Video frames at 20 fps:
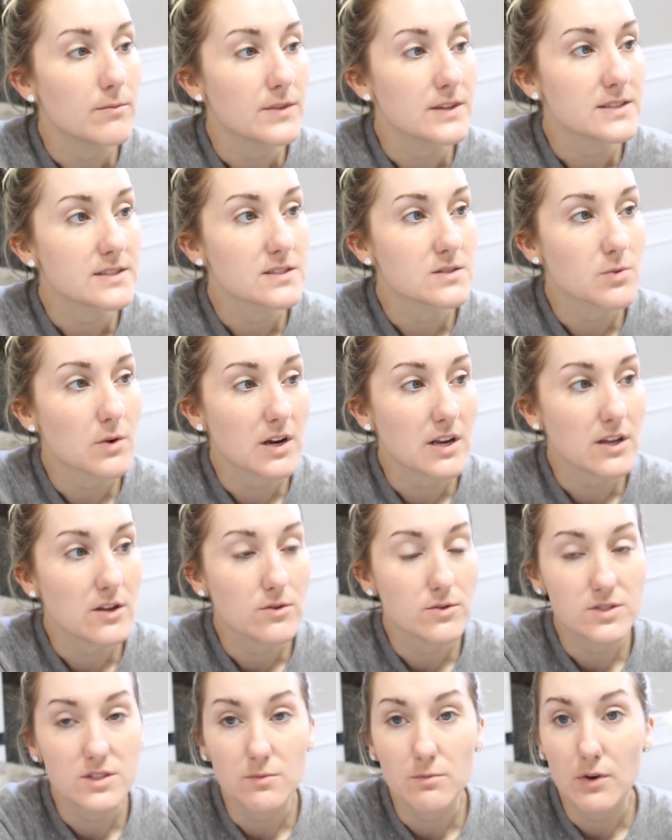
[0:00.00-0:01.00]
This is what I
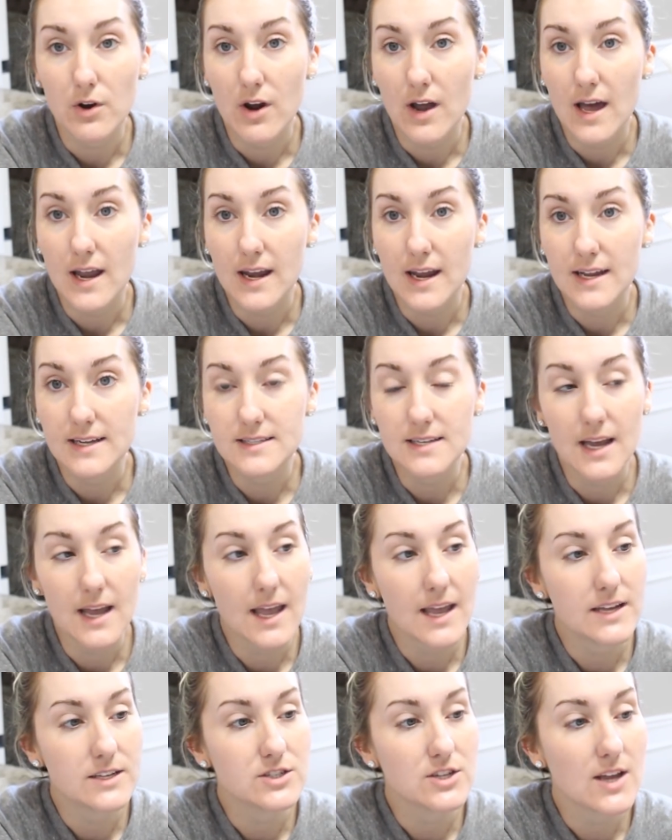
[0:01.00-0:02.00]
use, the Murad
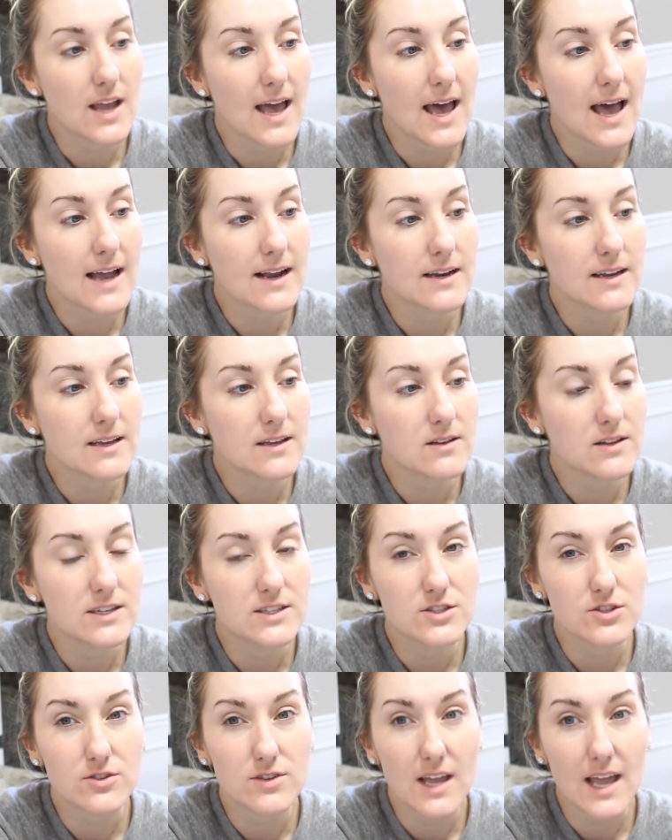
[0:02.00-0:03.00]
Anti-Aging Acne
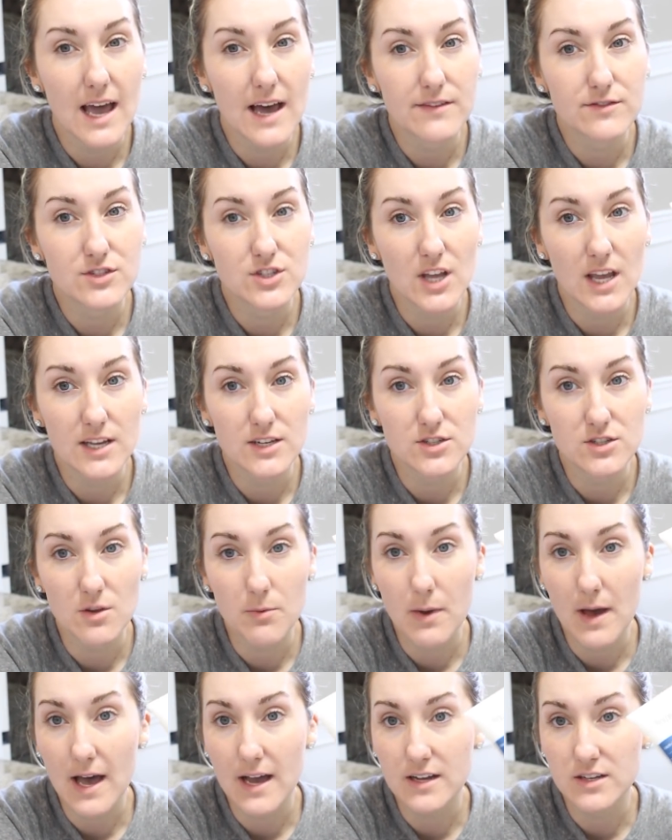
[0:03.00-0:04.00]
Cleanser. They have changed the
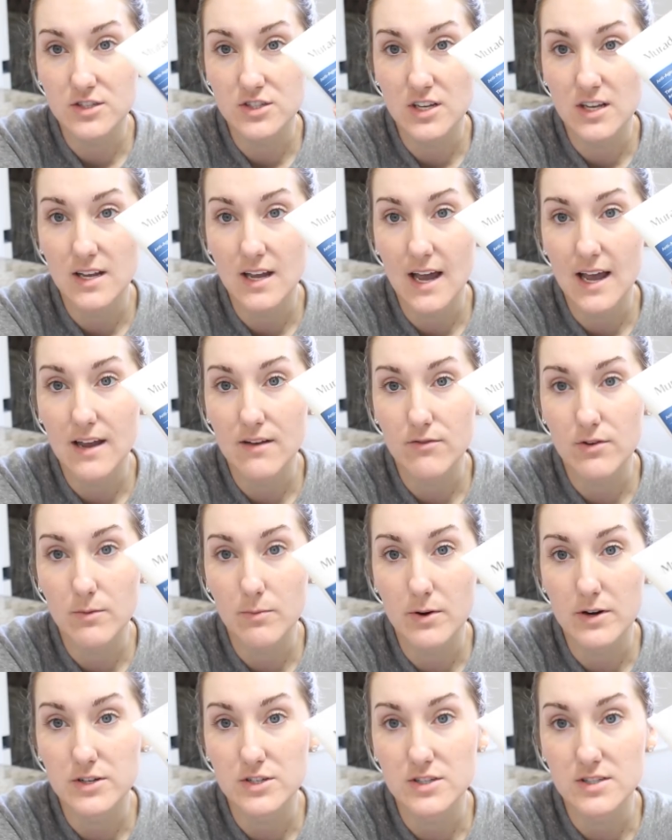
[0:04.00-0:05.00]
packaging. I have
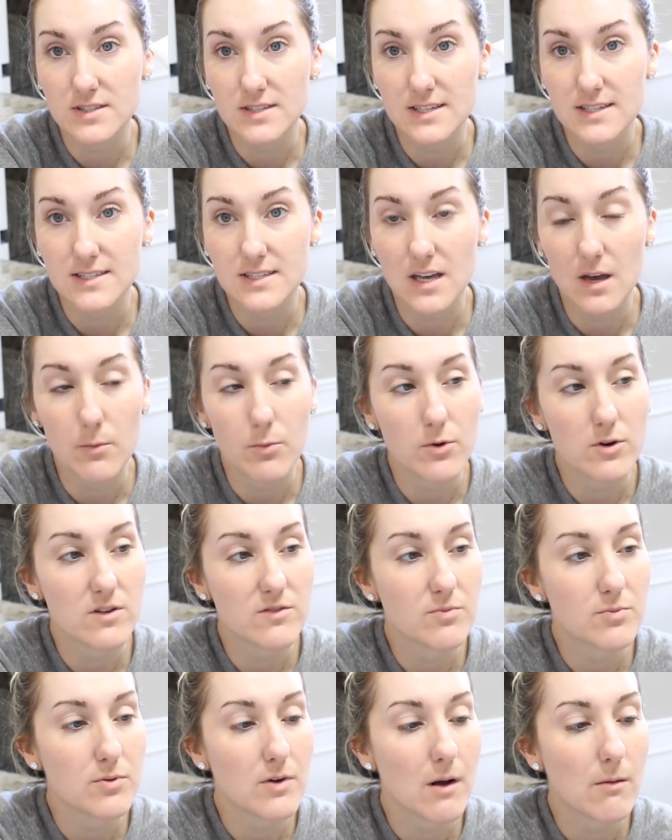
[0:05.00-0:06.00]
repurchased this upward
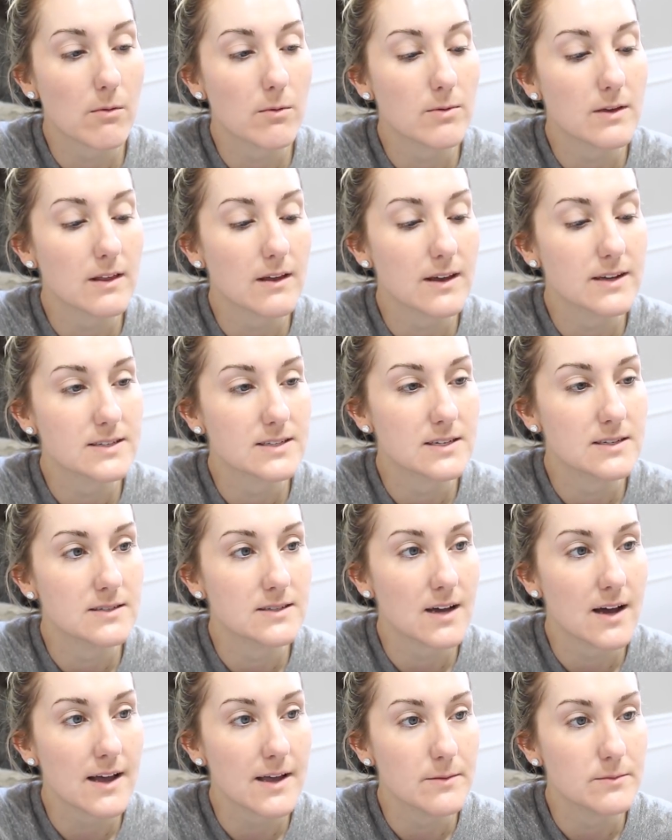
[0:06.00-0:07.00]
of probably like 10
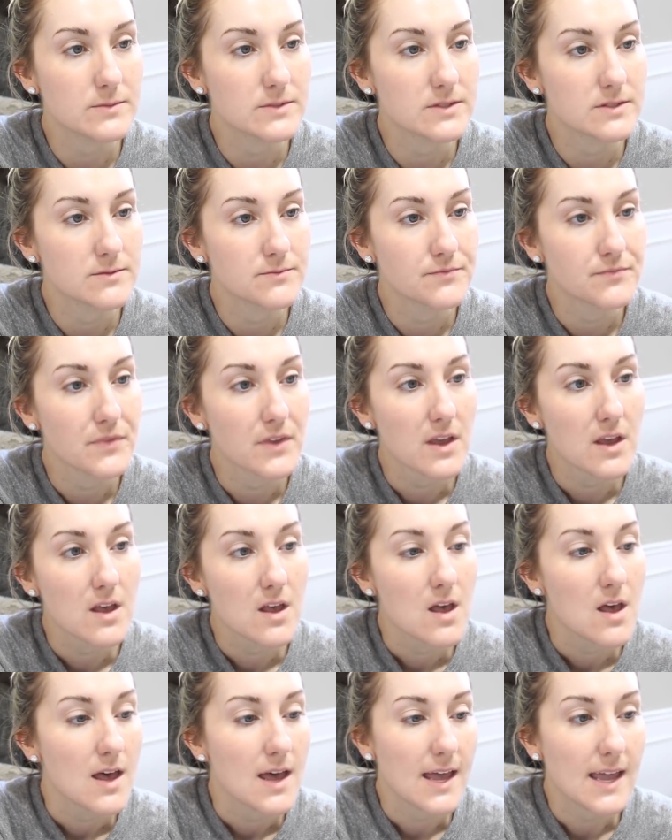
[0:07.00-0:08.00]
times.
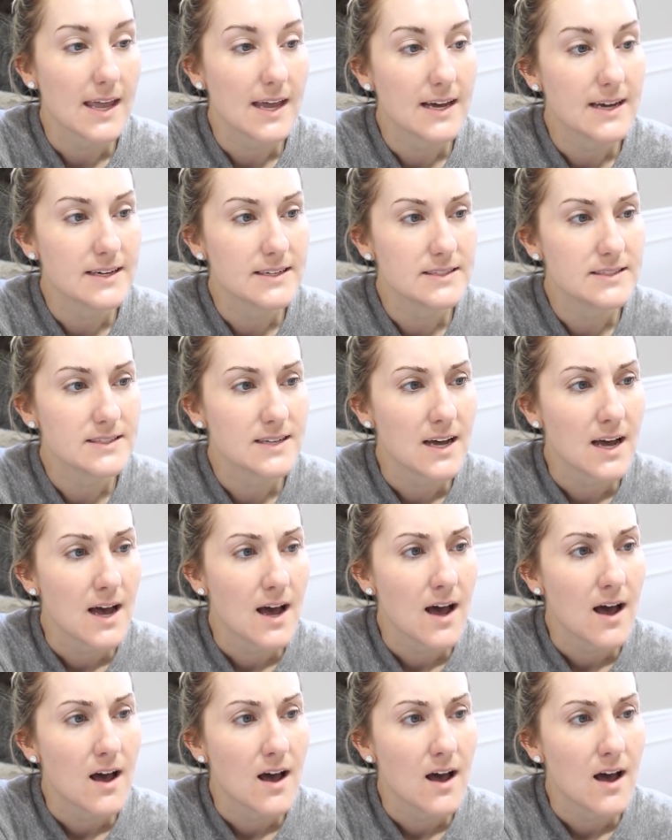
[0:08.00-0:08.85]
And